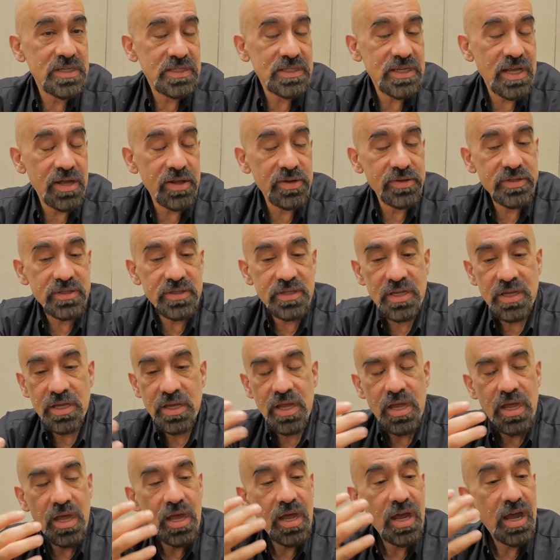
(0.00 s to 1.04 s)
cells,
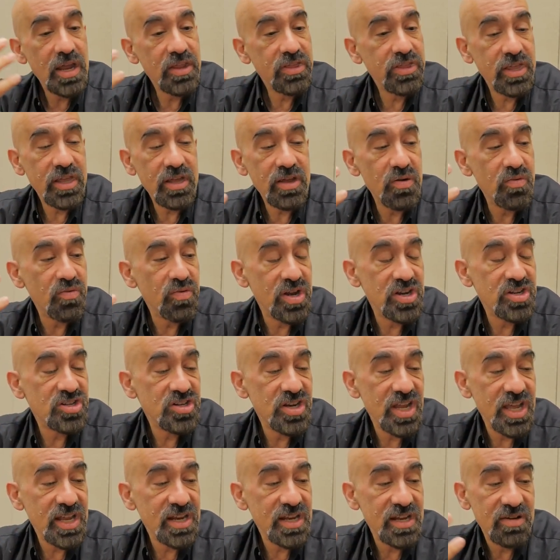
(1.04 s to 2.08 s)
I think
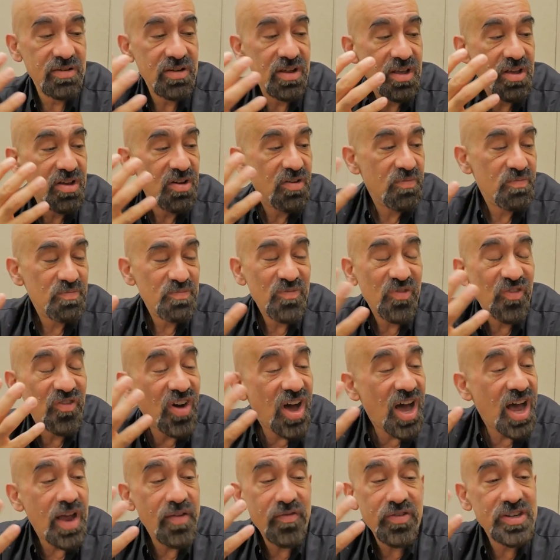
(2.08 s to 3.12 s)
originated
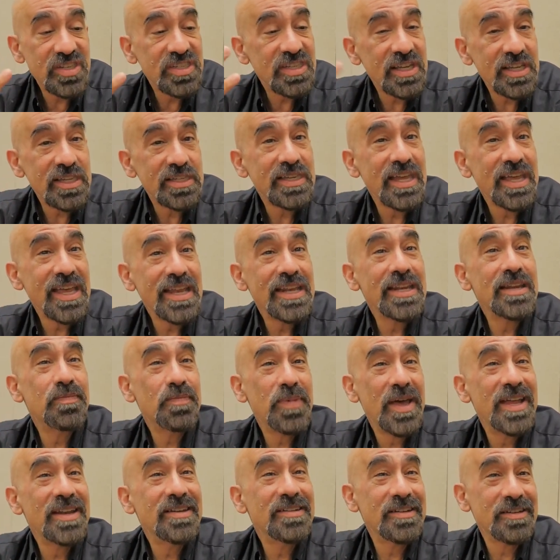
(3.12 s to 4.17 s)
5 or 6
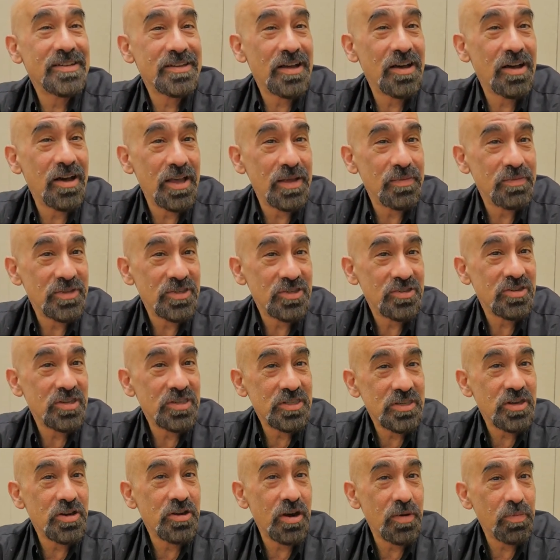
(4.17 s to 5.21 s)
independent times
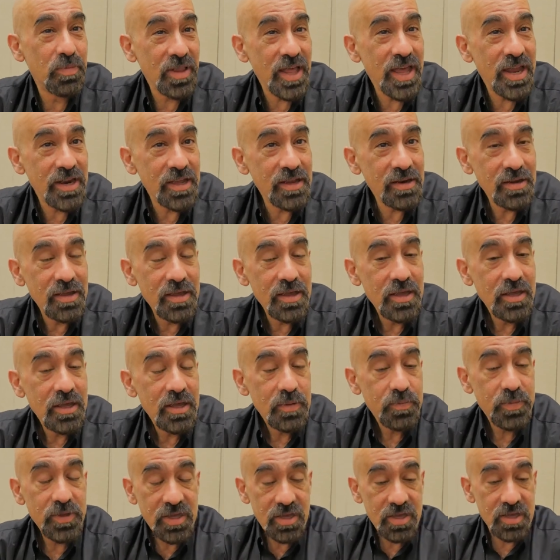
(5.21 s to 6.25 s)
just on our planet,
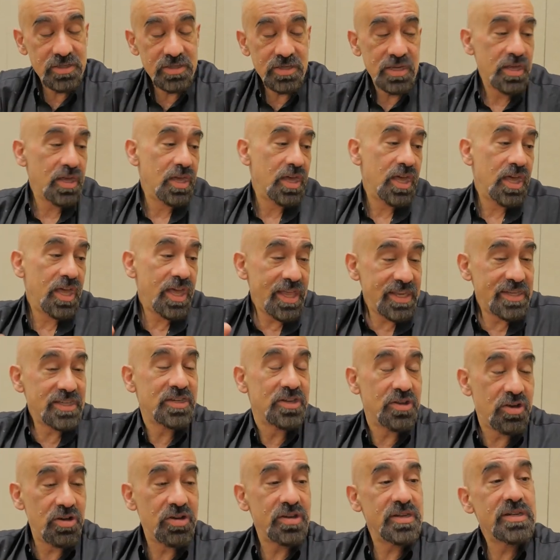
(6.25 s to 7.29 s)
because it's
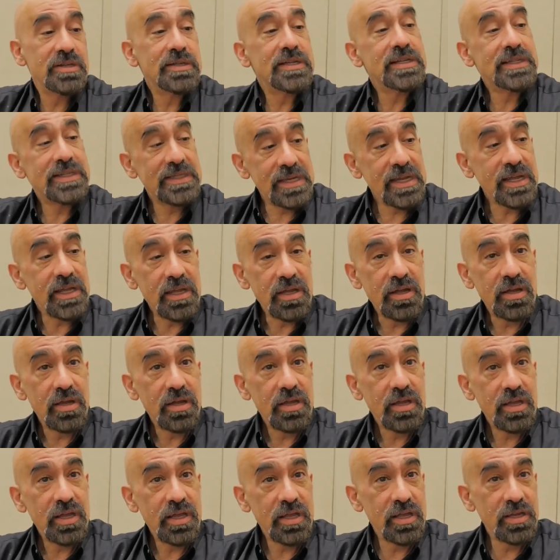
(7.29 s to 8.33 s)
good to see.
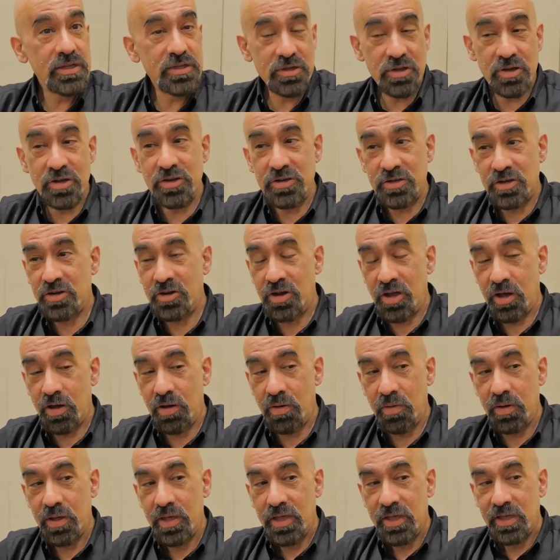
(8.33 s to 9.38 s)
It's good to
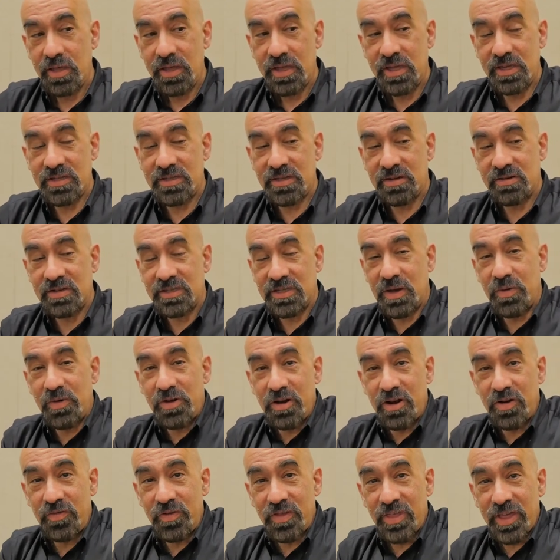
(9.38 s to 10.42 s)
know, is there
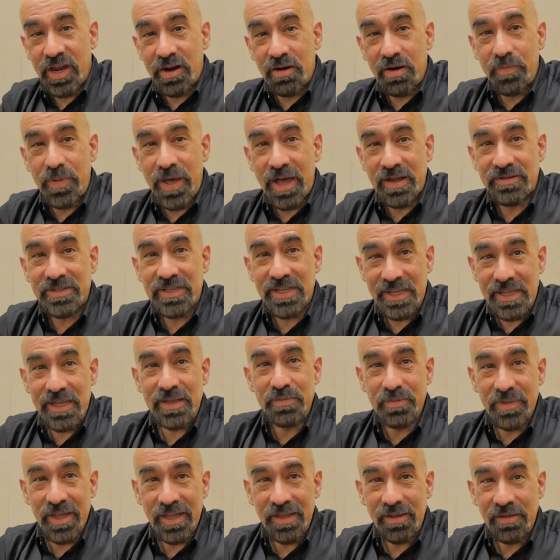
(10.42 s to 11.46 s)
someone over there about to
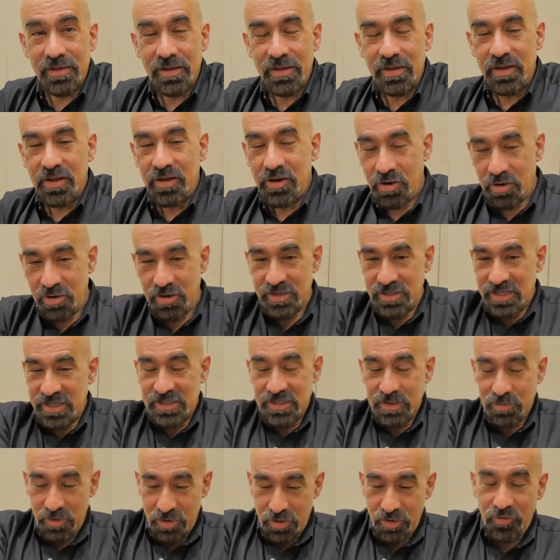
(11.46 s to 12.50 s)
eat me, or is there
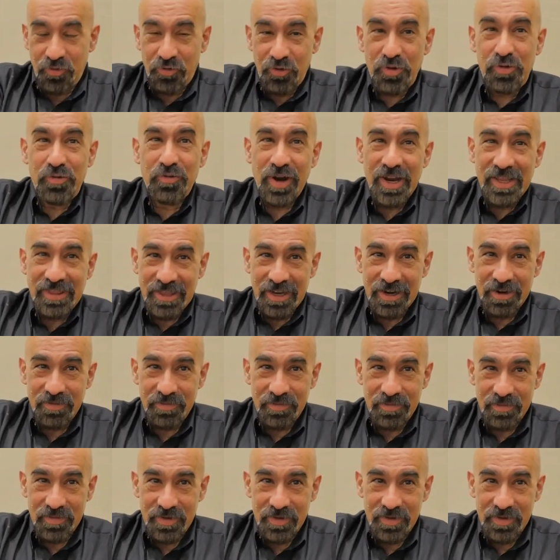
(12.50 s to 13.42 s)
some good food right there?